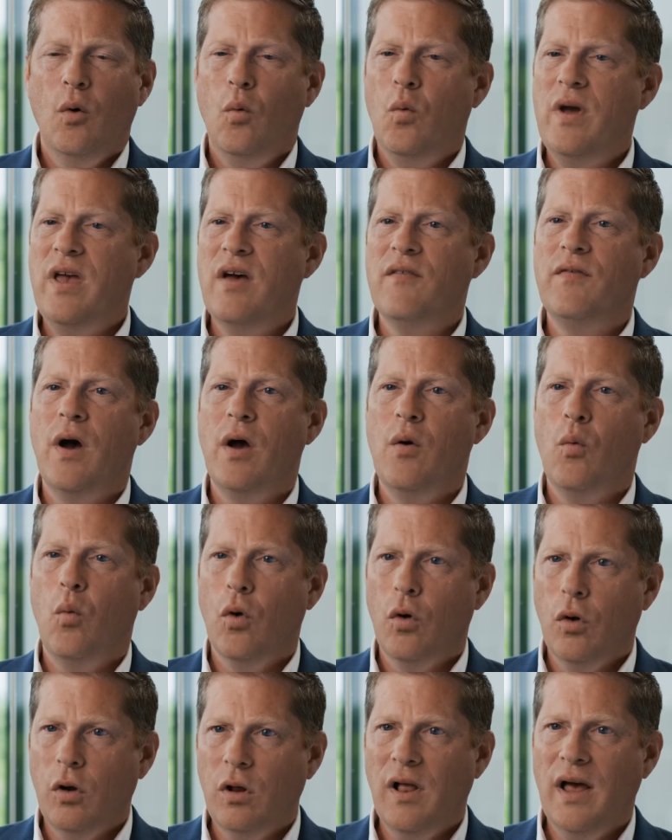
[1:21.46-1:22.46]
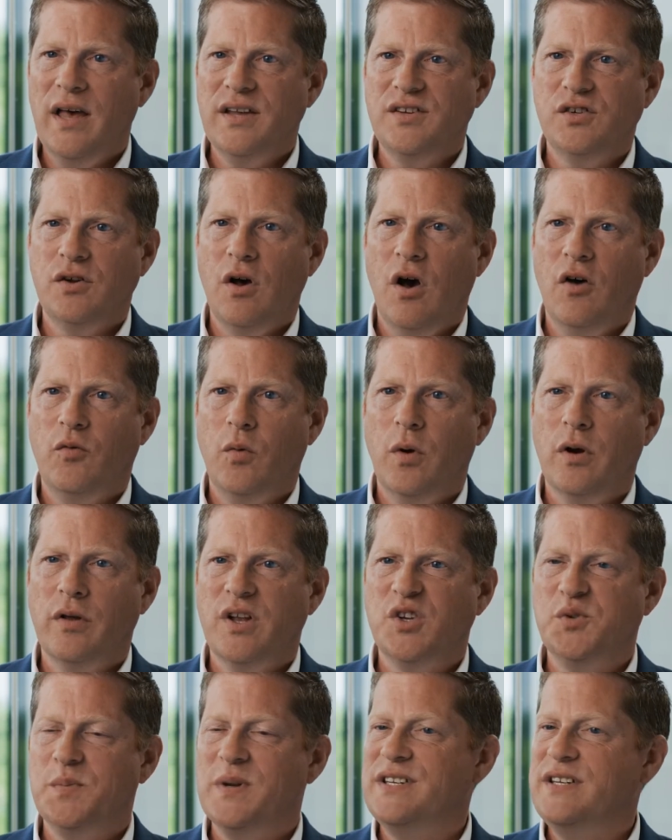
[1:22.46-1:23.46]
We have a world-class software
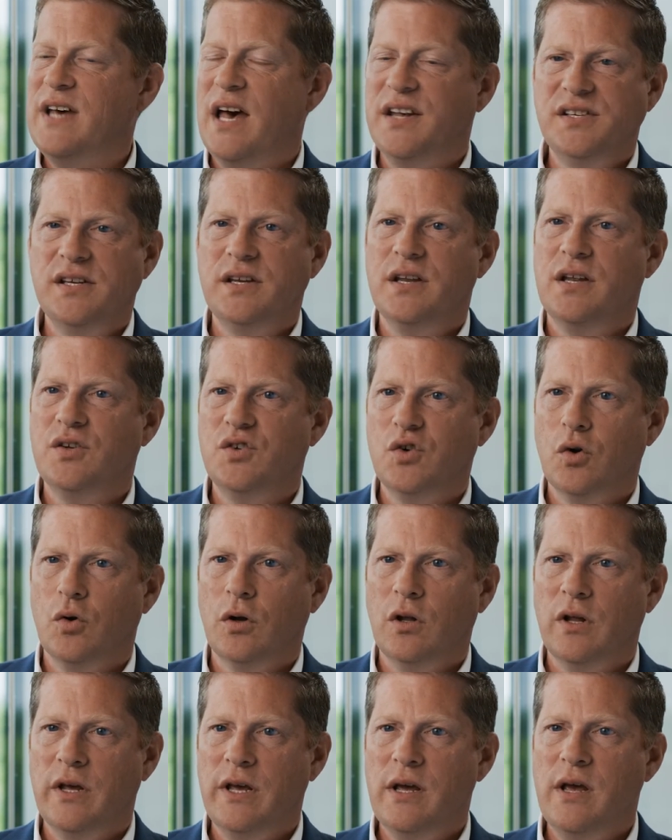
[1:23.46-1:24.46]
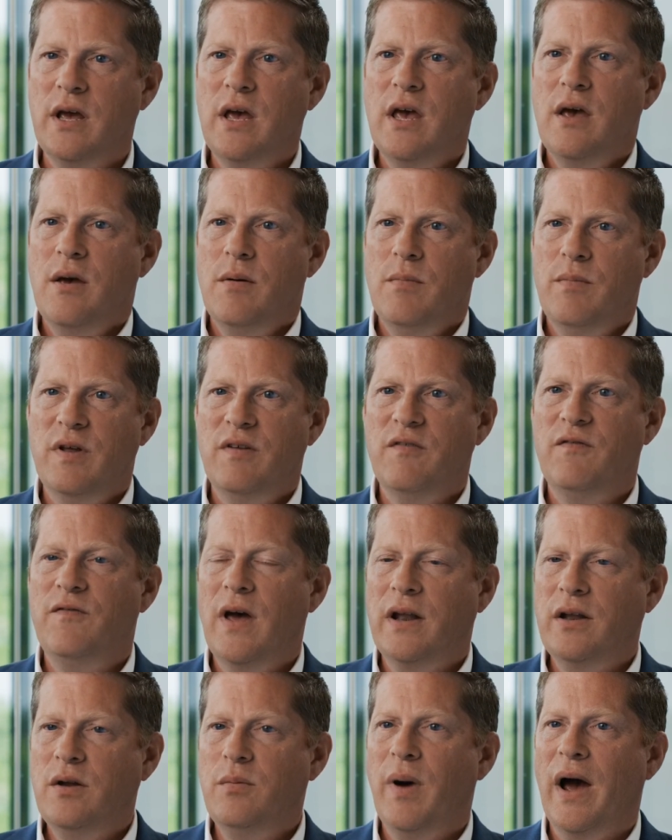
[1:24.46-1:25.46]
that's been tested internally, been
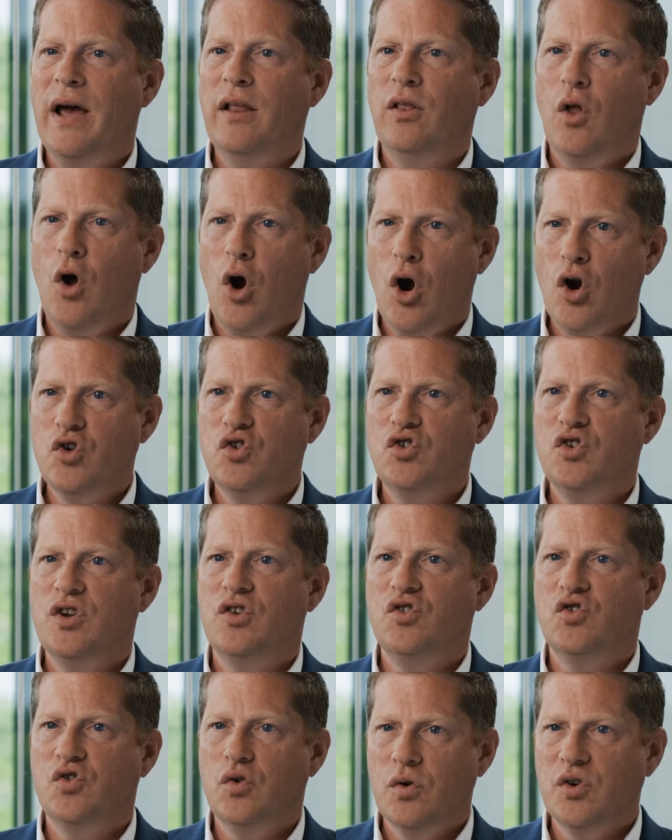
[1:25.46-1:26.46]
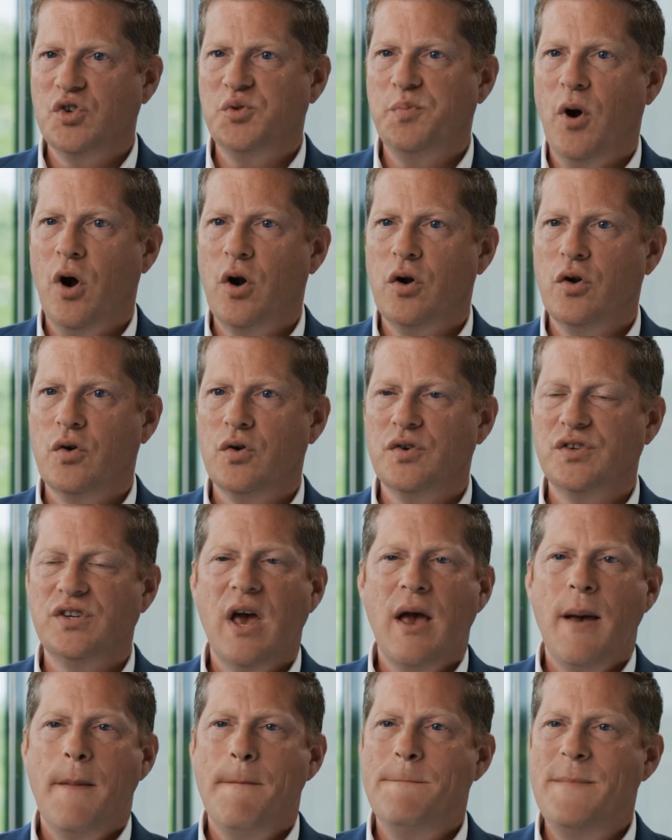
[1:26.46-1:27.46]
vetted by large insurance partners,
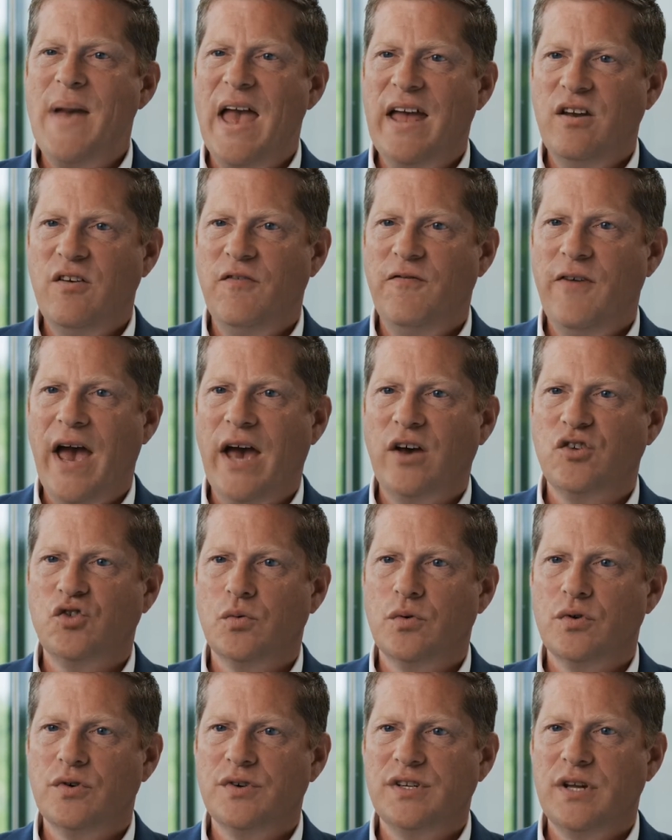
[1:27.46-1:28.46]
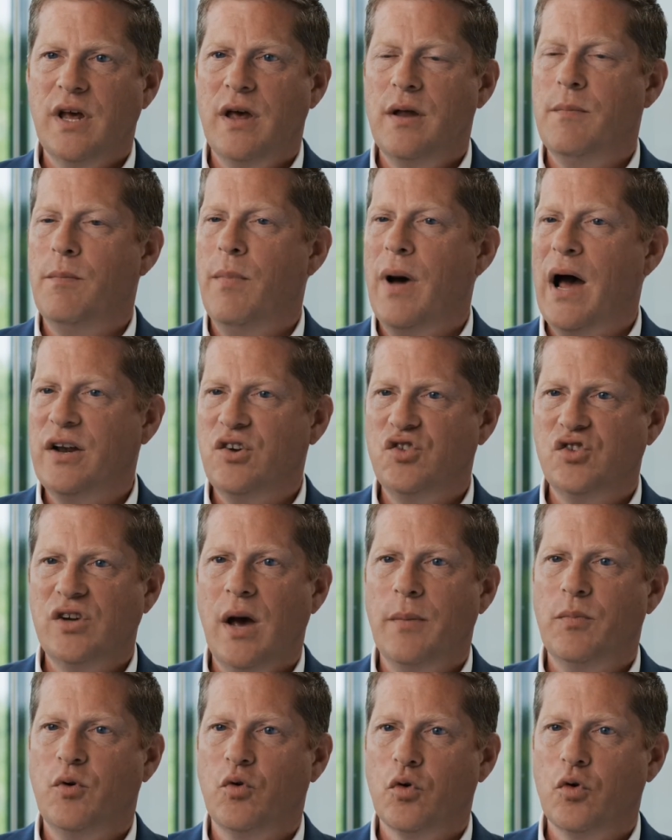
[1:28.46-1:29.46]
manufacturers, and body
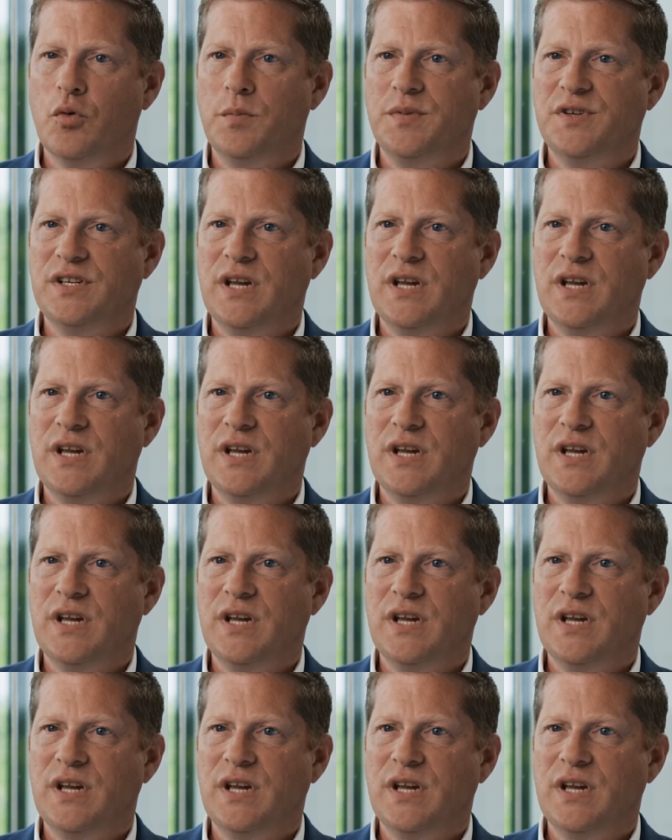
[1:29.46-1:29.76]
shop groups.